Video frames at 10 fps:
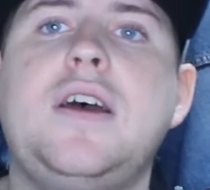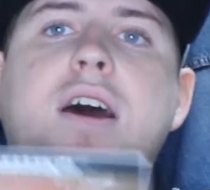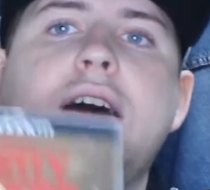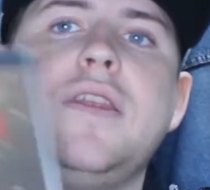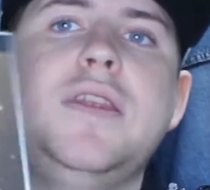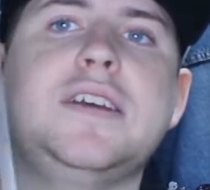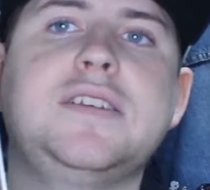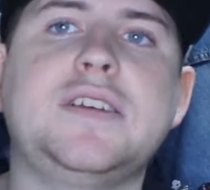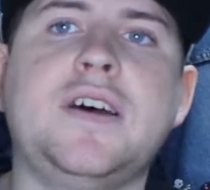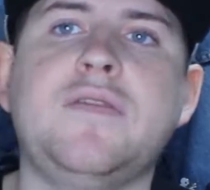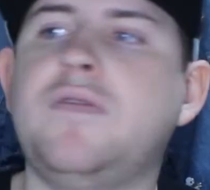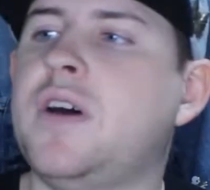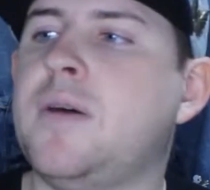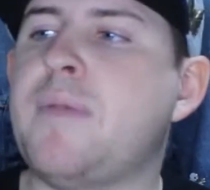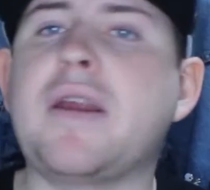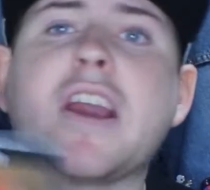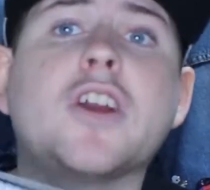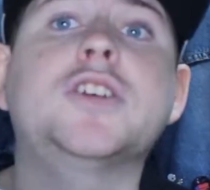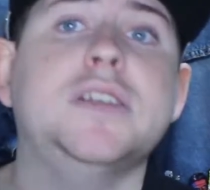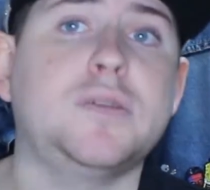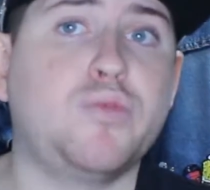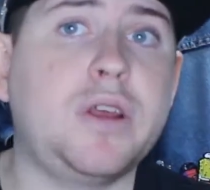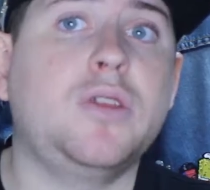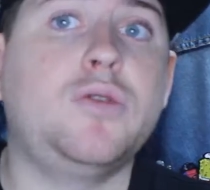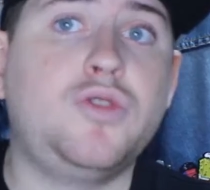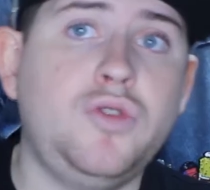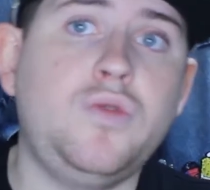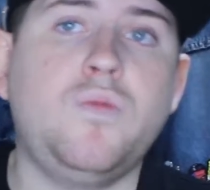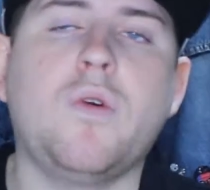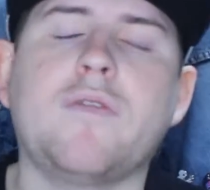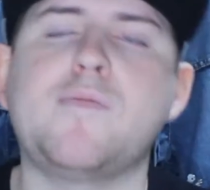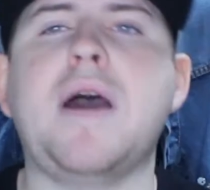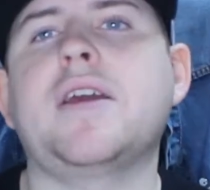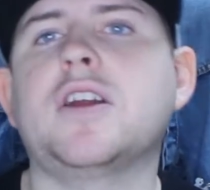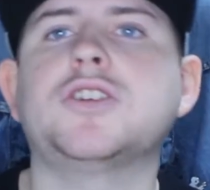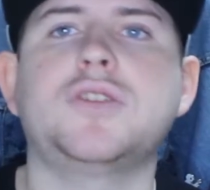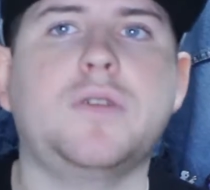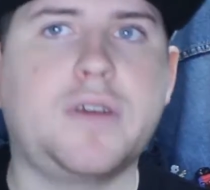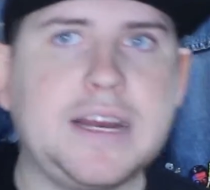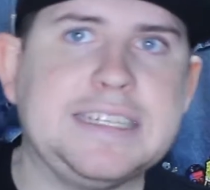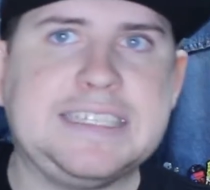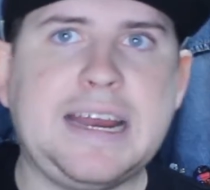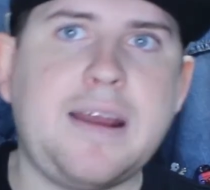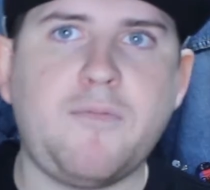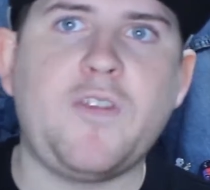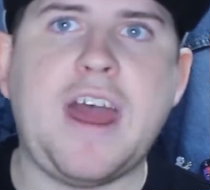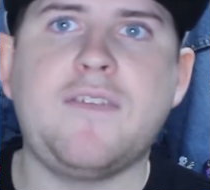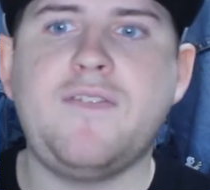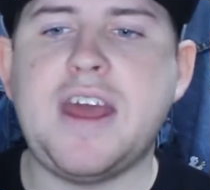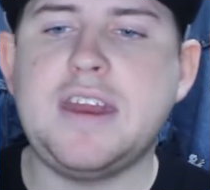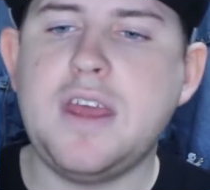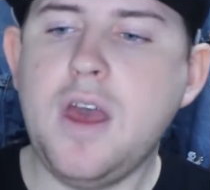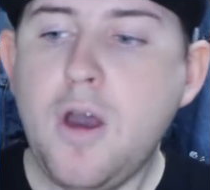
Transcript: Bounty Hunters is a prelude to War of Bounty Hunters, so they're setting up for that event.